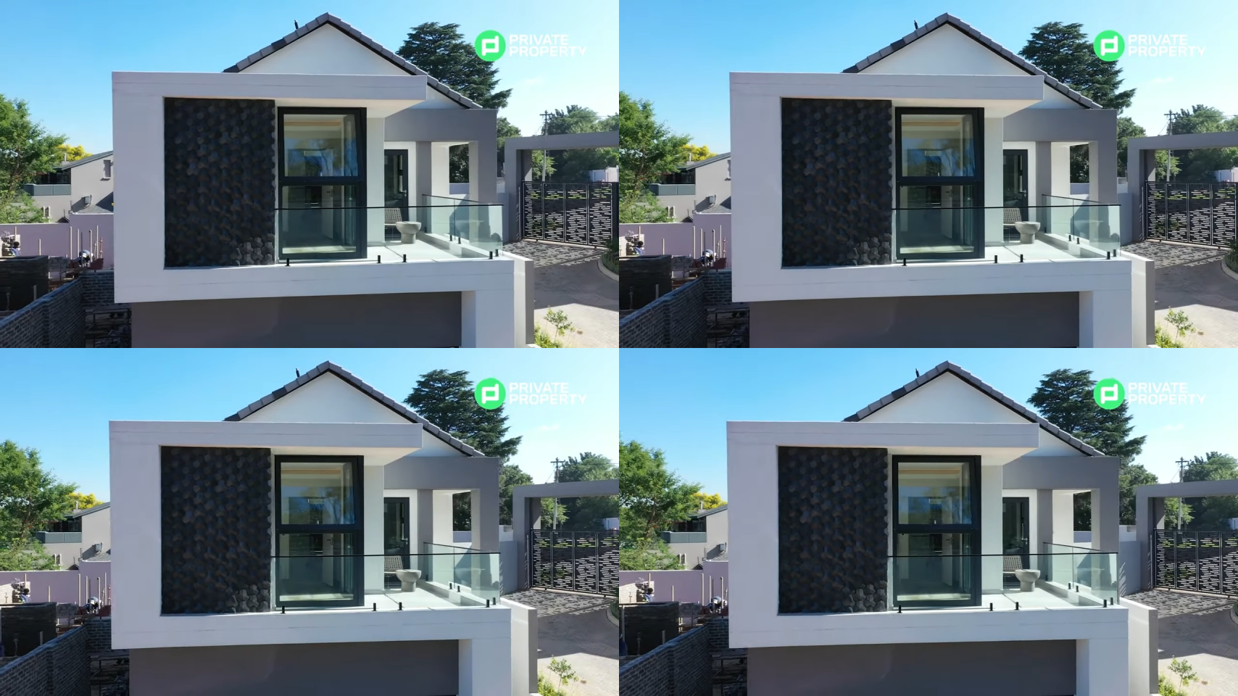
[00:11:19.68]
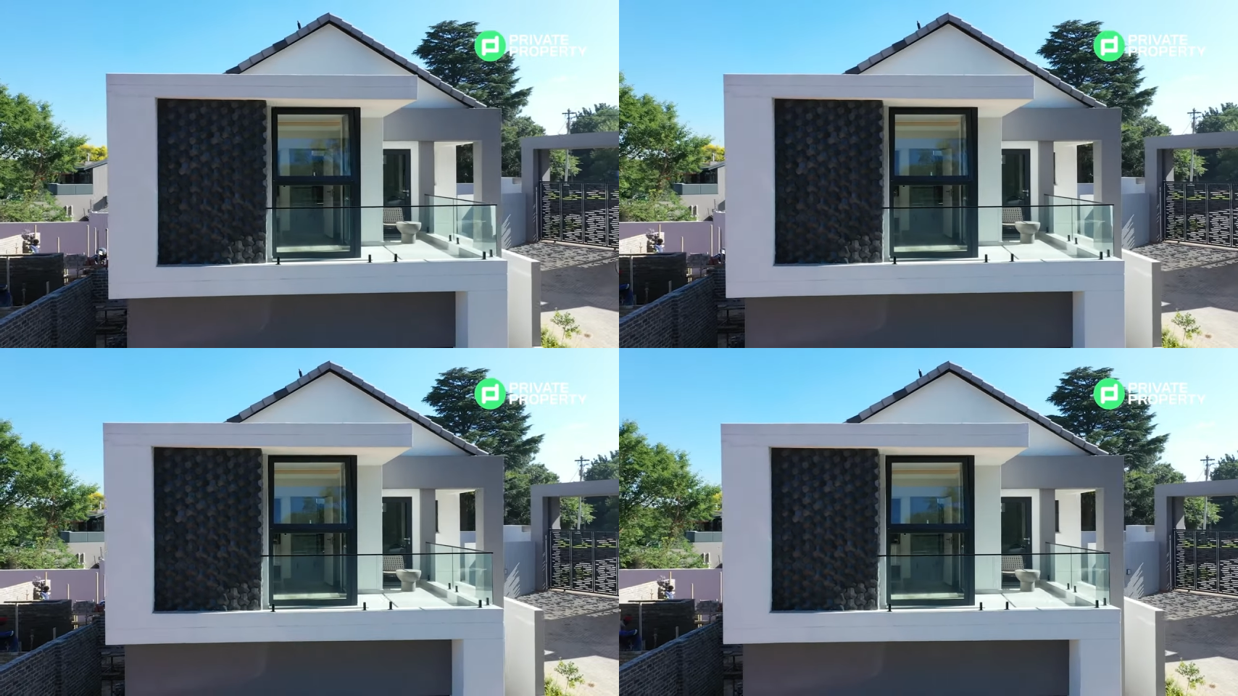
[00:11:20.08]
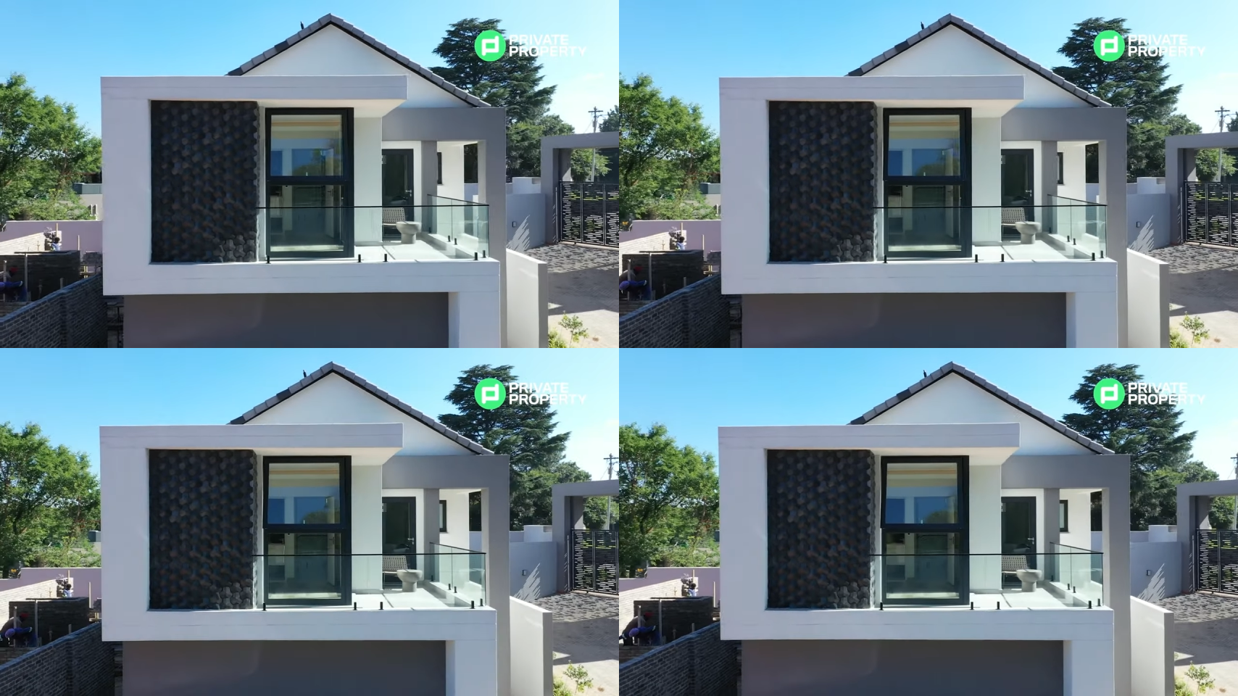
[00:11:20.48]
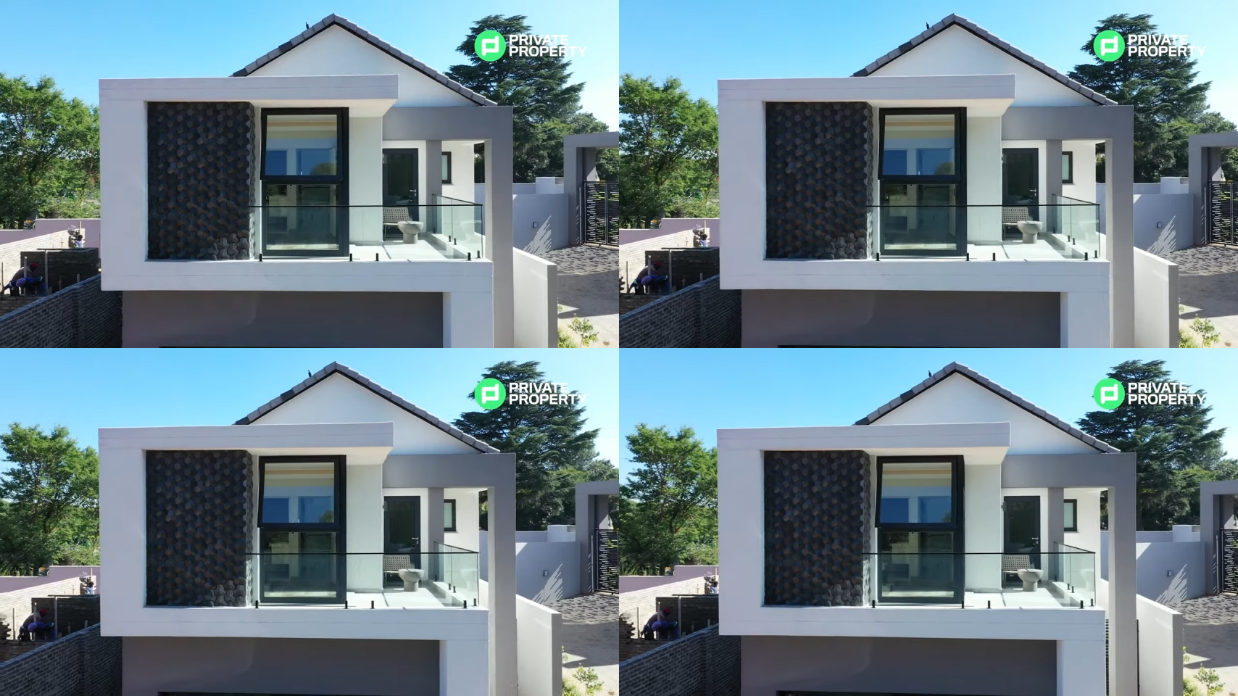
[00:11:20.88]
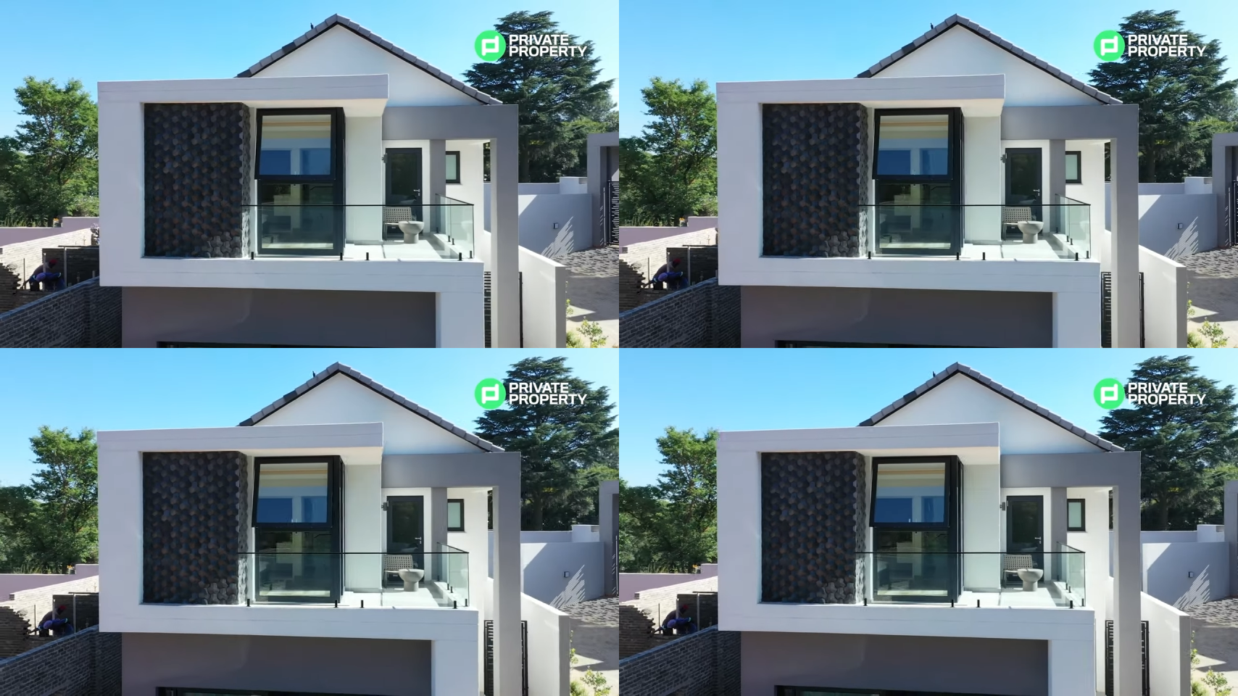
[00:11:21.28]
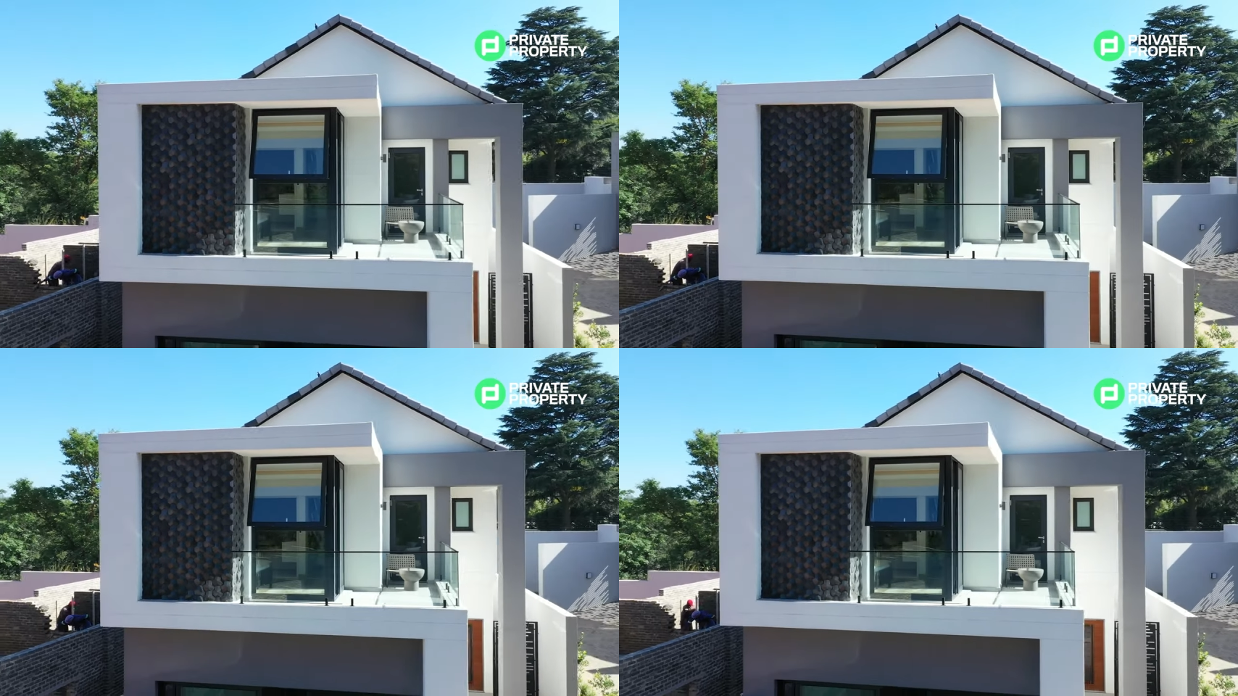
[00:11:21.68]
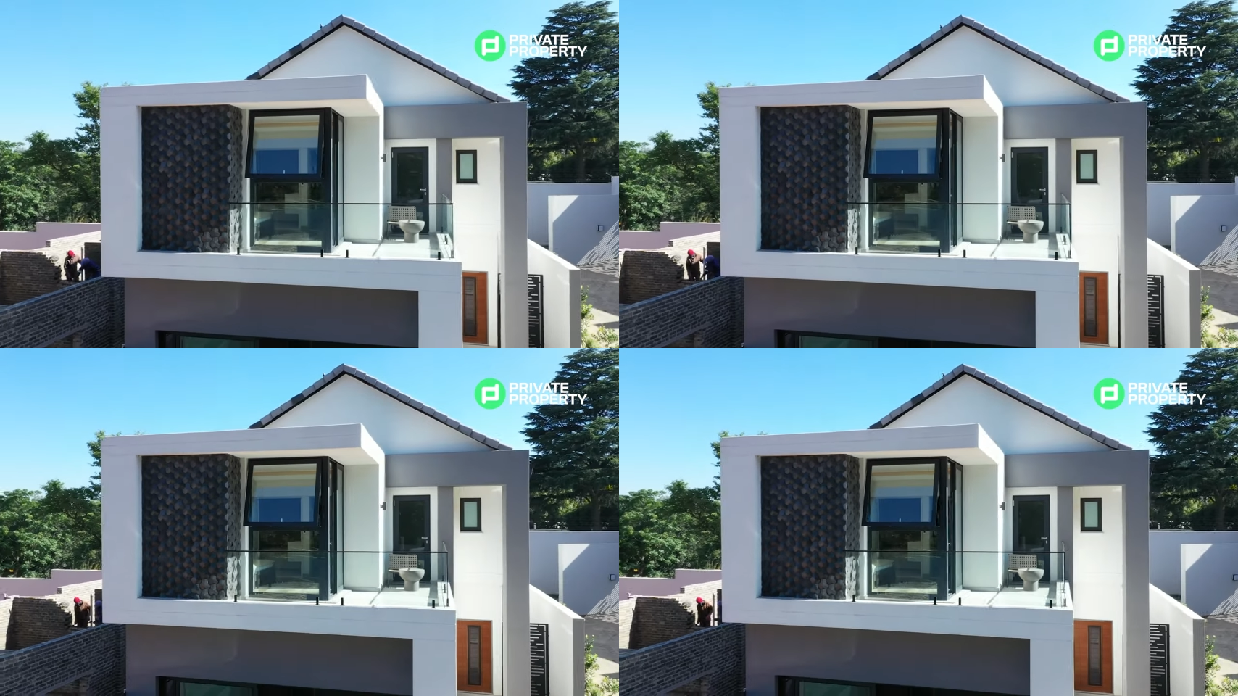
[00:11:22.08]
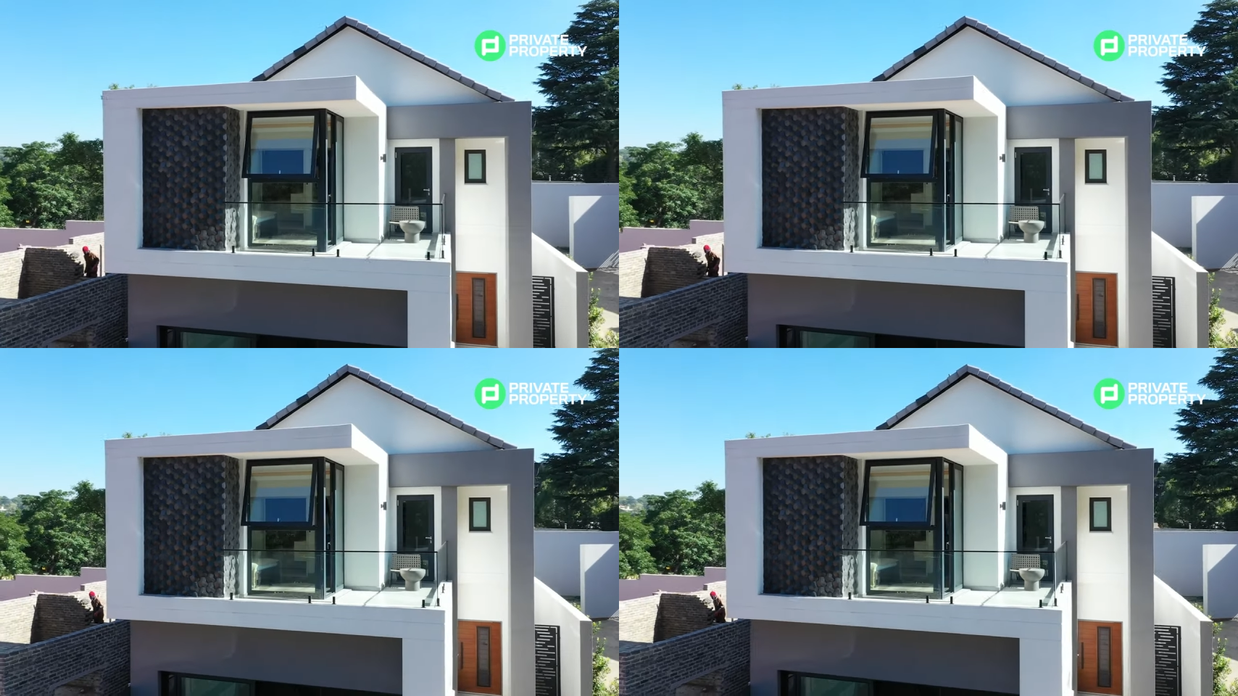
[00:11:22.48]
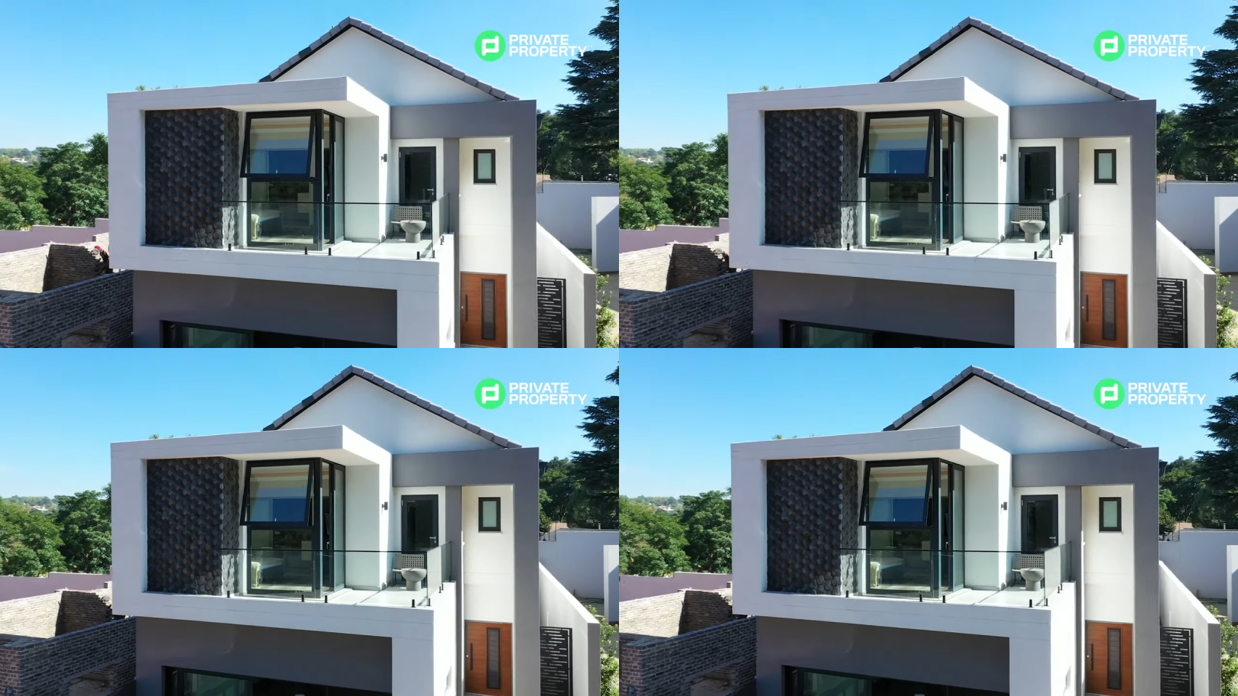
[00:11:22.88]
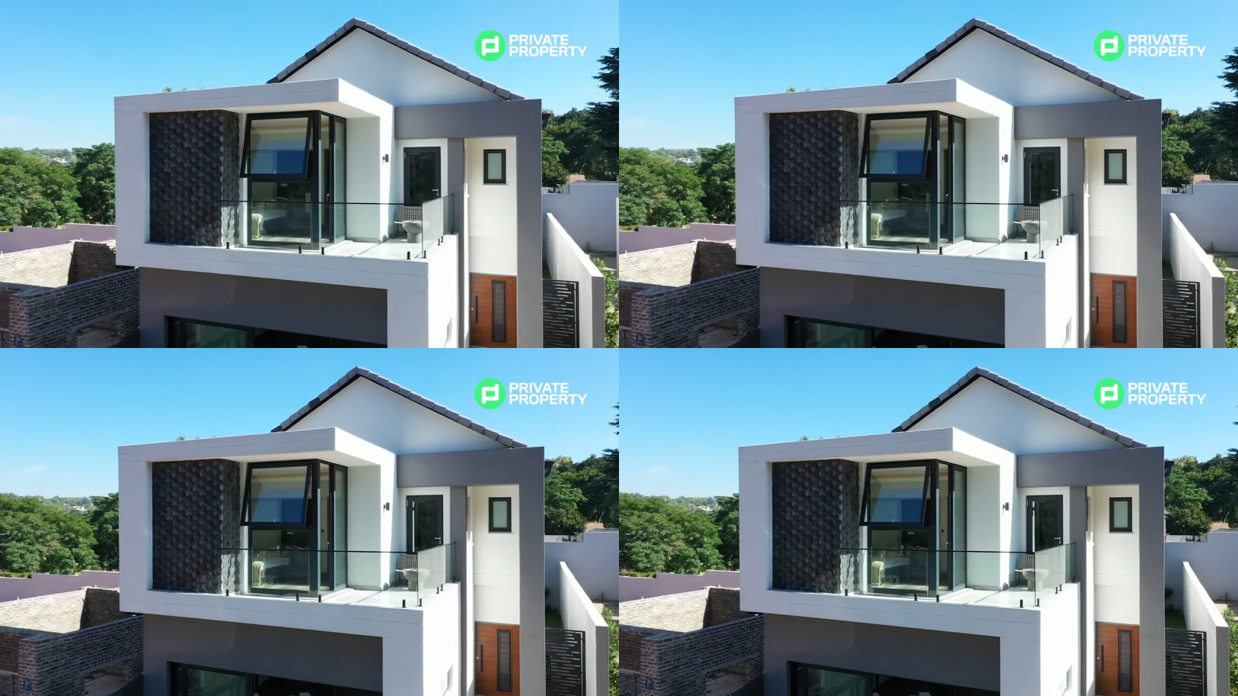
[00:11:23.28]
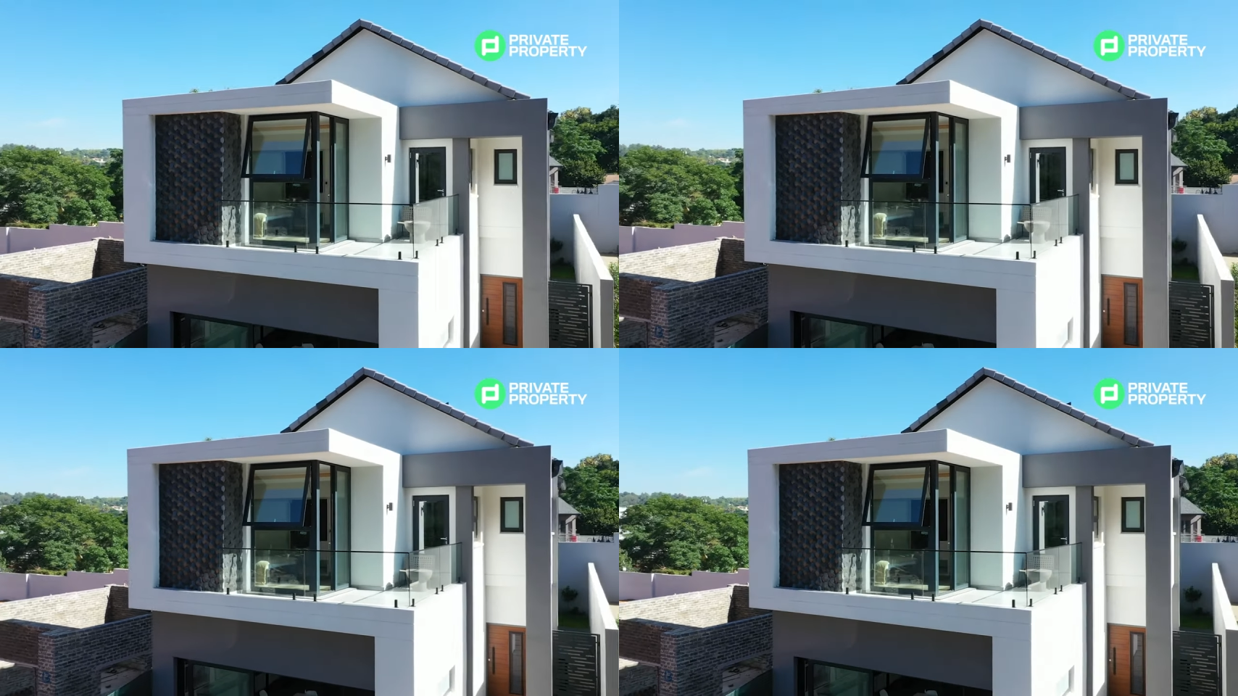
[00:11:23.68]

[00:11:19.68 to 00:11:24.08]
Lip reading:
[unreadable: no face in view]